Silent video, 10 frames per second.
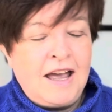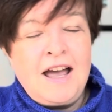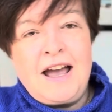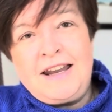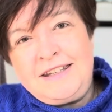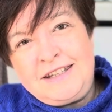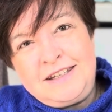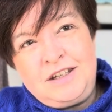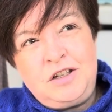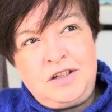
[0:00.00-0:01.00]
I
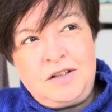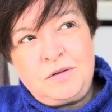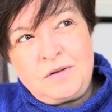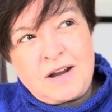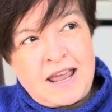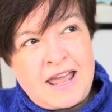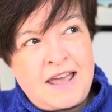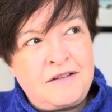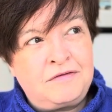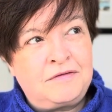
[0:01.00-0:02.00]
do
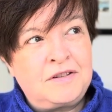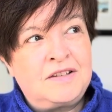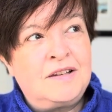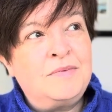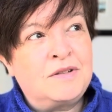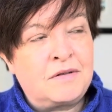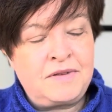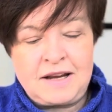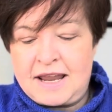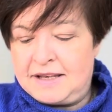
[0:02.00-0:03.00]
have a slip
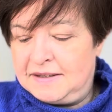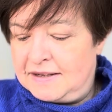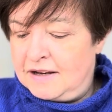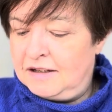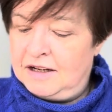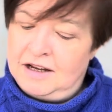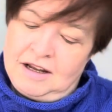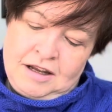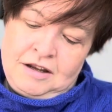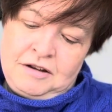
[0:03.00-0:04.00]
extravaganza
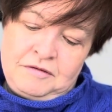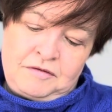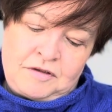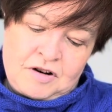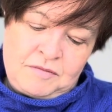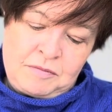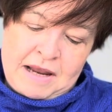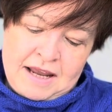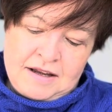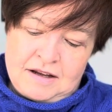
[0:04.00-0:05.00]
from a
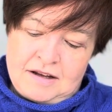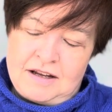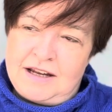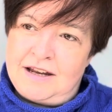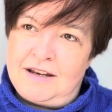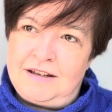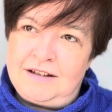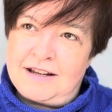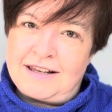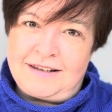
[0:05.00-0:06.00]
maker
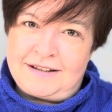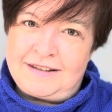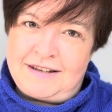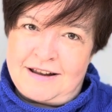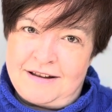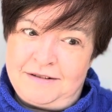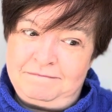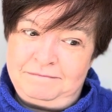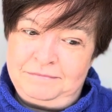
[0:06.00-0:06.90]
in Kazakhstan.